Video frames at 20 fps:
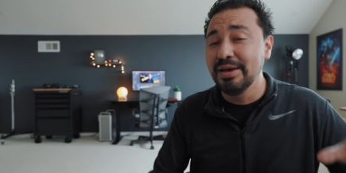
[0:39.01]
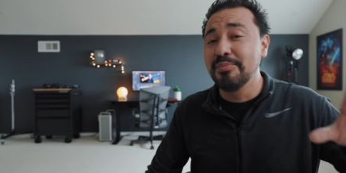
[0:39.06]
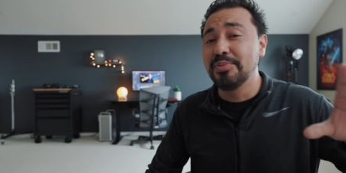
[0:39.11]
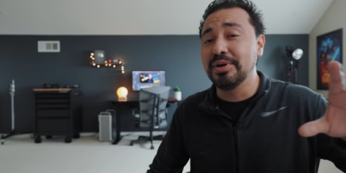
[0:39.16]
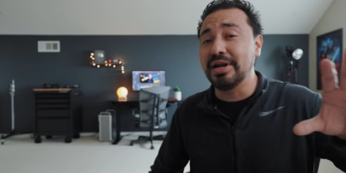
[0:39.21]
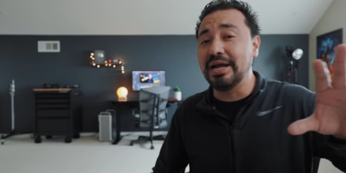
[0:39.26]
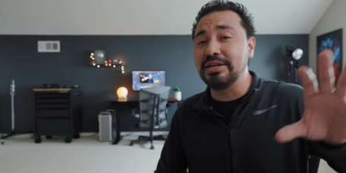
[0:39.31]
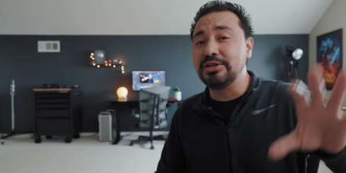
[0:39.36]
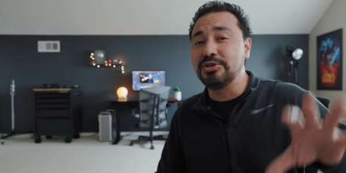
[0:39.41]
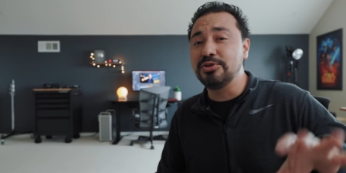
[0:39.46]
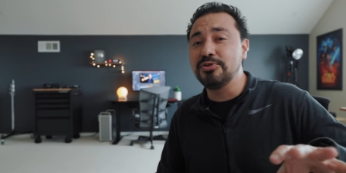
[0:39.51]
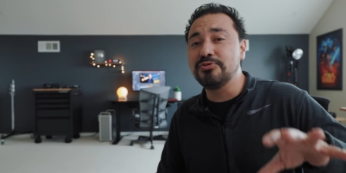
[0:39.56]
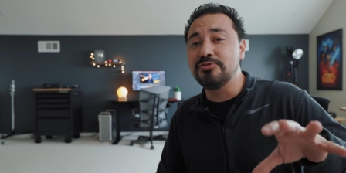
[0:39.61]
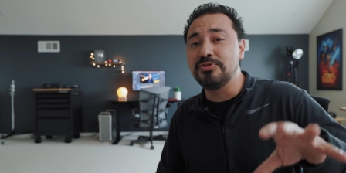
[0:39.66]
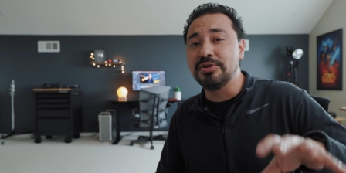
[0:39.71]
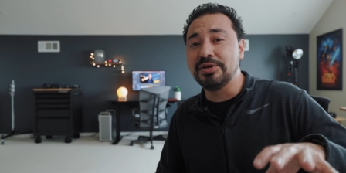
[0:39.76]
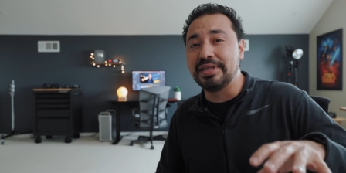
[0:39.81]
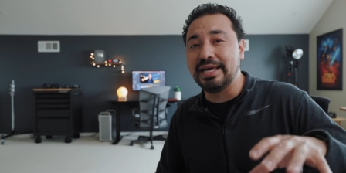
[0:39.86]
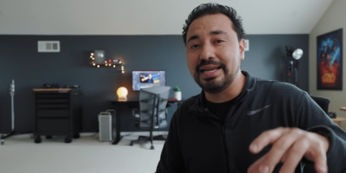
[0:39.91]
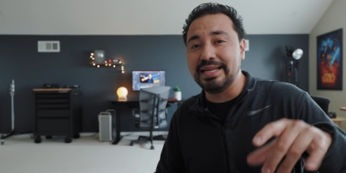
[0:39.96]
but I do
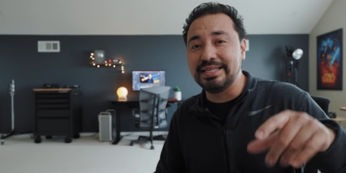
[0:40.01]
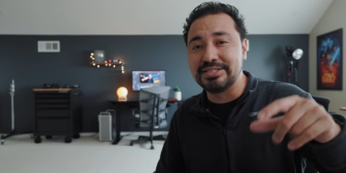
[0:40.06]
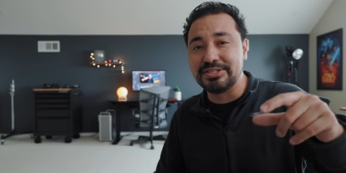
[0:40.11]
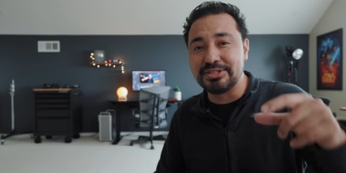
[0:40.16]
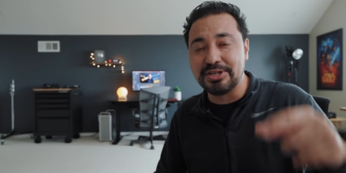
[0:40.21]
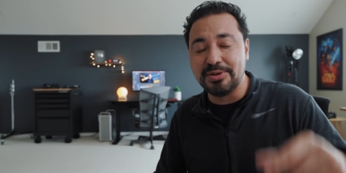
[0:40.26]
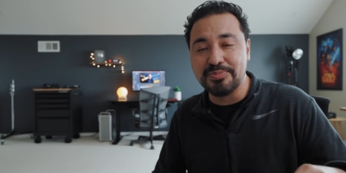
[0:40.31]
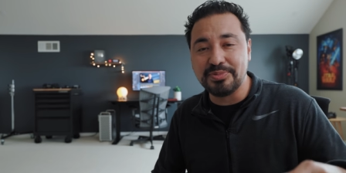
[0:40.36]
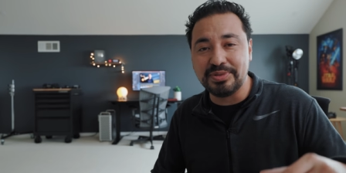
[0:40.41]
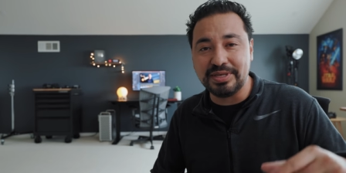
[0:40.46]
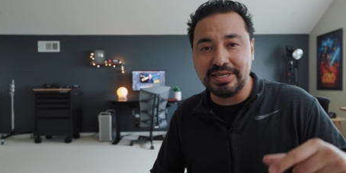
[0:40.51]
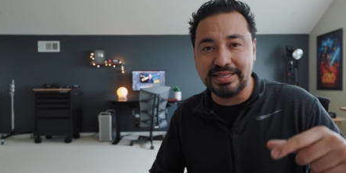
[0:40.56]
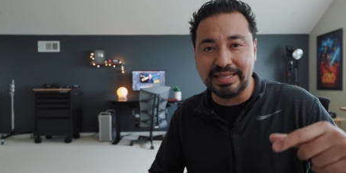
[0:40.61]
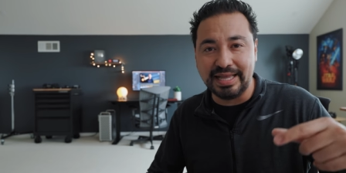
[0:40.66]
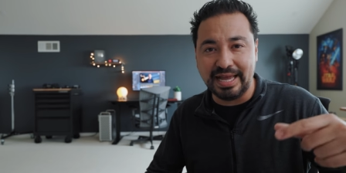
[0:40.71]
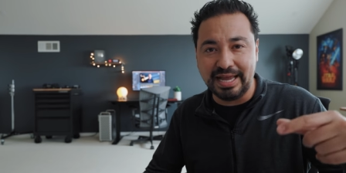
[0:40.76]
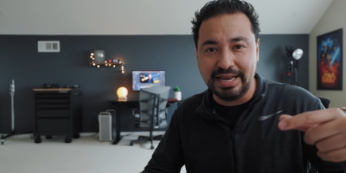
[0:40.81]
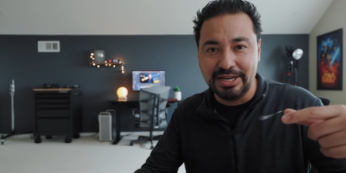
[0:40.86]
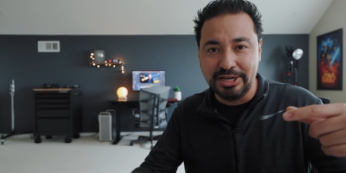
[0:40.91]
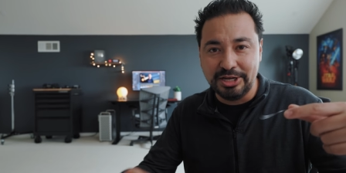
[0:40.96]
feel that it's something
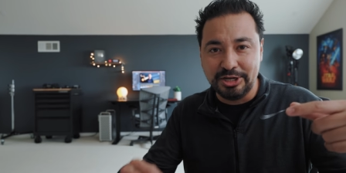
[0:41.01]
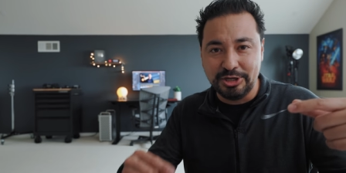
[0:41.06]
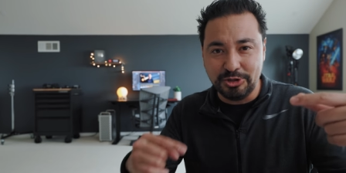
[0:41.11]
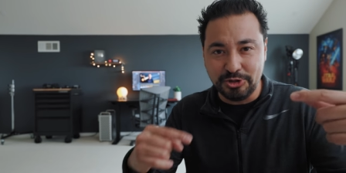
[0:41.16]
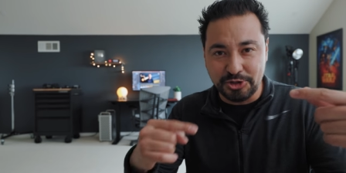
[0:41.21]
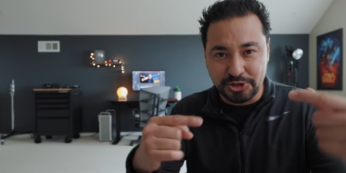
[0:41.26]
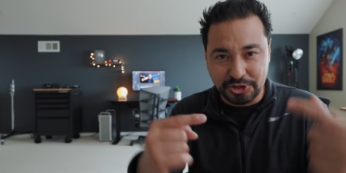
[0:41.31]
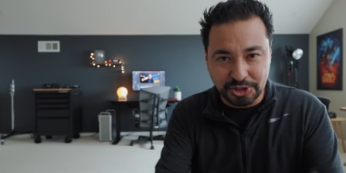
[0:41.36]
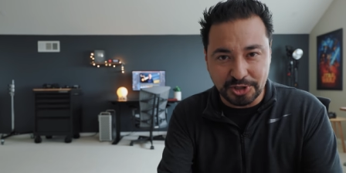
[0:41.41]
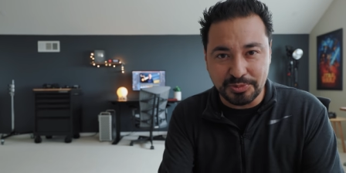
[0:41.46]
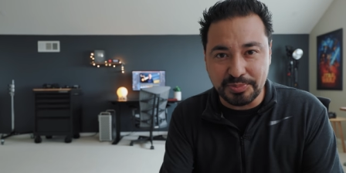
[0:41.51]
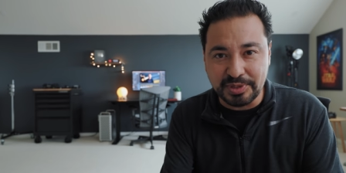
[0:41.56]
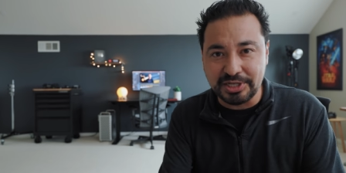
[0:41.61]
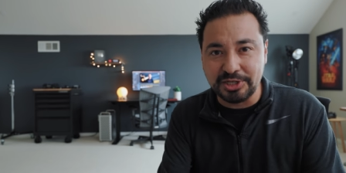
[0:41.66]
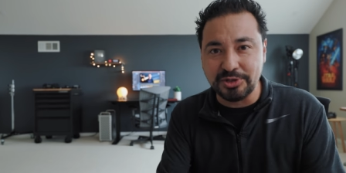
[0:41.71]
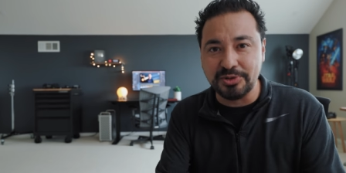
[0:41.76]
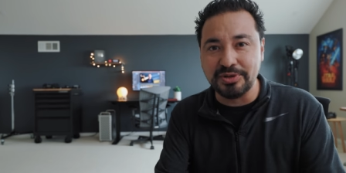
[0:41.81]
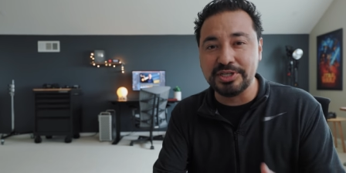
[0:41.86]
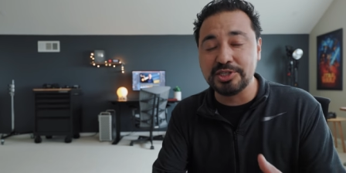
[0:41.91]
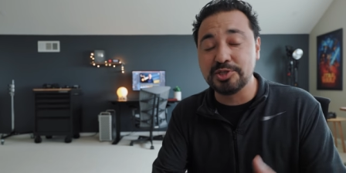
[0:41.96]
that you should be
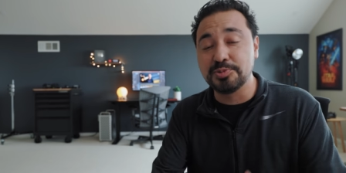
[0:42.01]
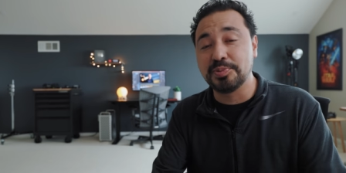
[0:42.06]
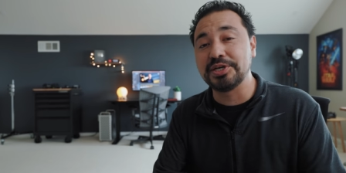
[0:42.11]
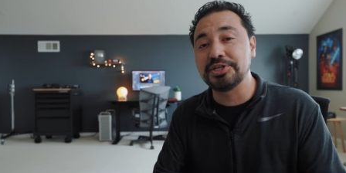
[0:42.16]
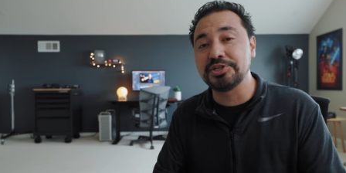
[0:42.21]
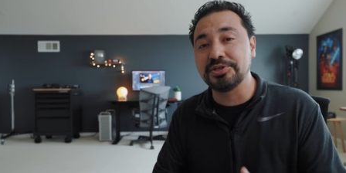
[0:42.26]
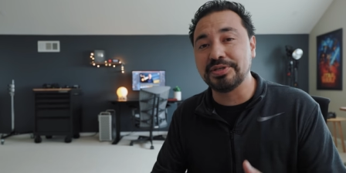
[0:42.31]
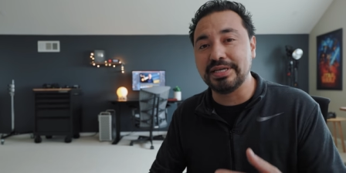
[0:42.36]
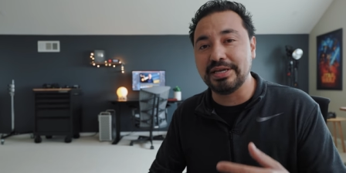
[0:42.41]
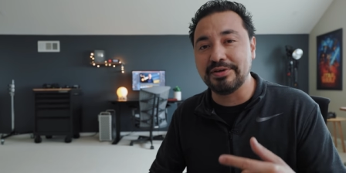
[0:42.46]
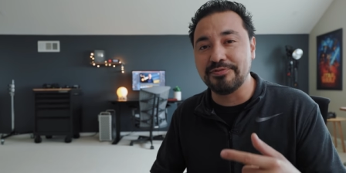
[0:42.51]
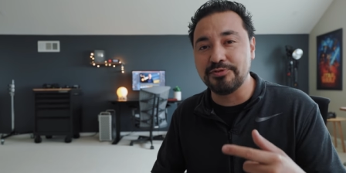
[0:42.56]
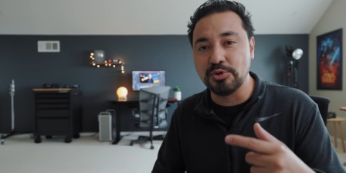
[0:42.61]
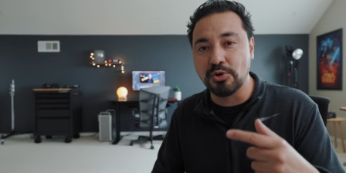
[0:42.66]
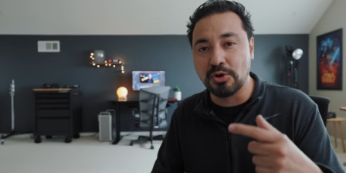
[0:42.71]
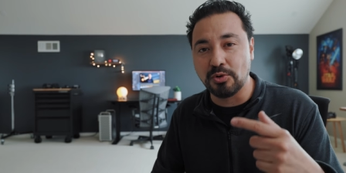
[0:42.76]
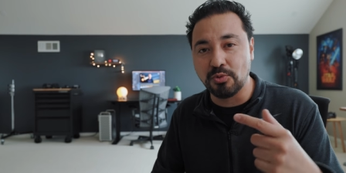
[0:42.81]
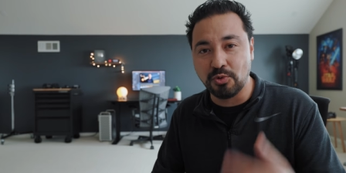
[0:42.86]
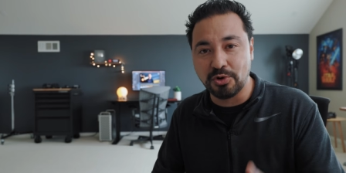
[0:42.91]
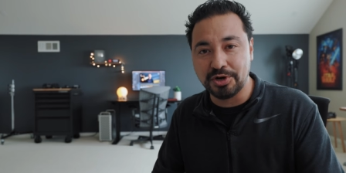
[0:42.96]
doing, especially if
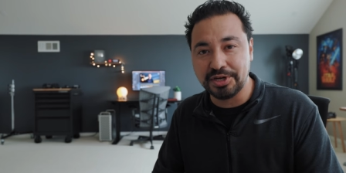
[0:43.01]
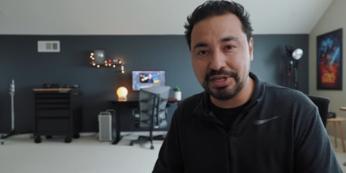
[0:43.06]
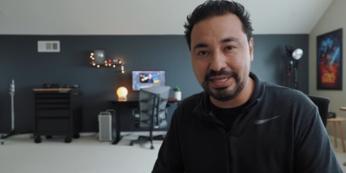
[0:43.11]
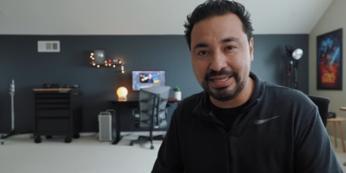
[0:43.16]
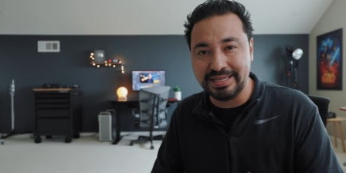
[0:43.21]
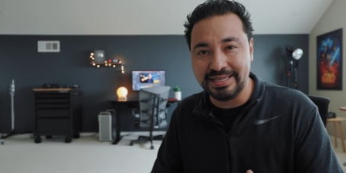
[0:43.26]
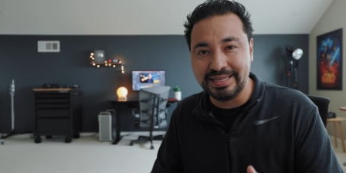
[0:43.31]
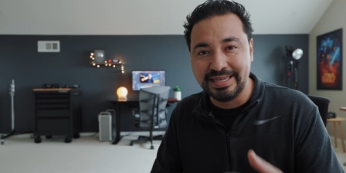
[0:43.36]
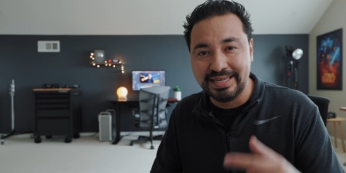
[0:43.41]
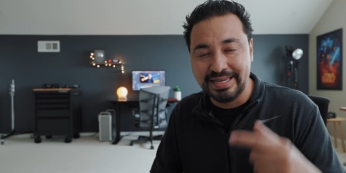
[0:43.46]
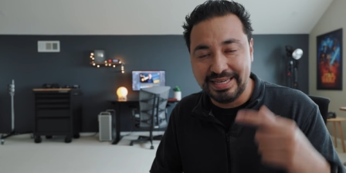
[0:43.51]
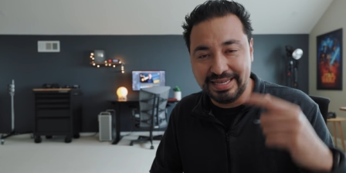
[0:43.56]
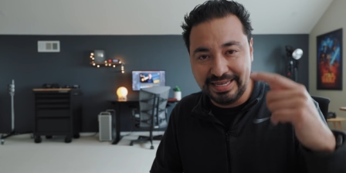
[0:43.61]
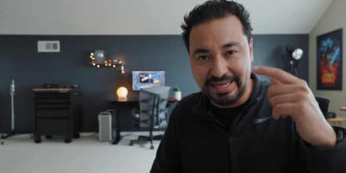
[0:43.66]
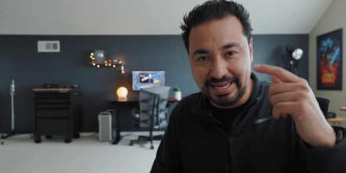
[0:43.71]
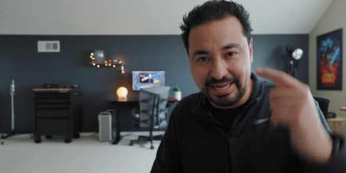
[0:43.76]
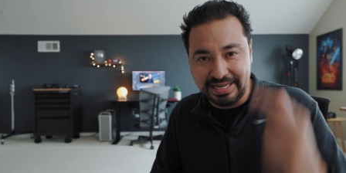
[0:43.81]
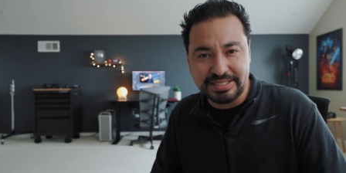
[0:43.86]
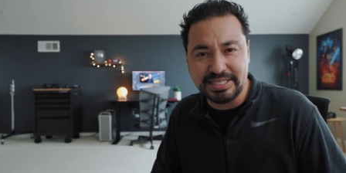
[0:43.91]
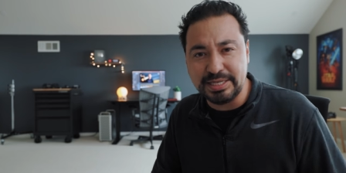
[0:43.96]
you're working
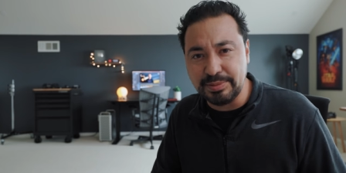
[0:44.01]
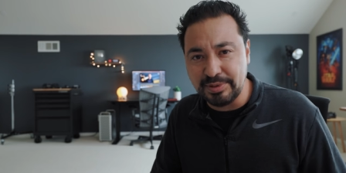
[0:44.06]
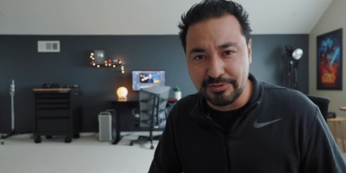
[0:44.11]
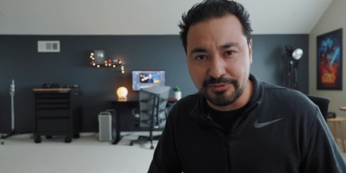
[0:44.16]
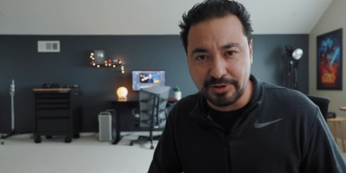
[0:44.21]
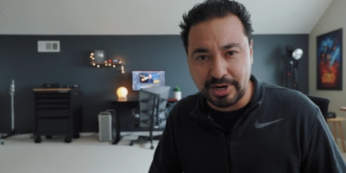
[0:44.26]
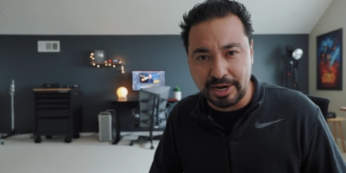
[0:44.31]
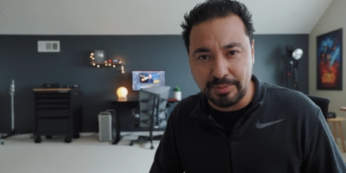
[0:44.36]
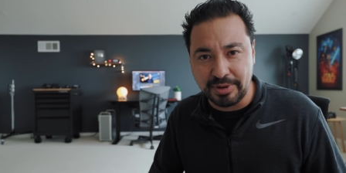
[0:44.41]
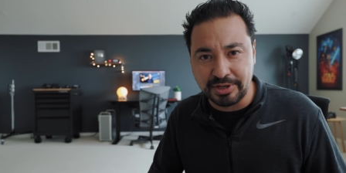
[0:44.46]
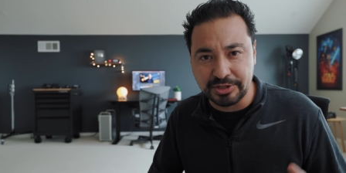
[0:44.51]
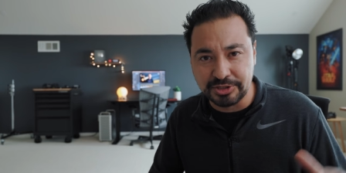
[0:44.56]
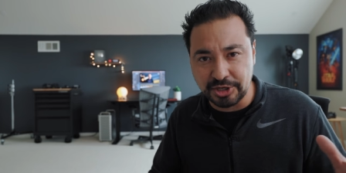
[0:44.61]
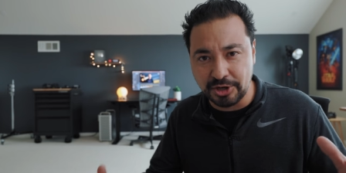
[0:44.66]
in a team environment.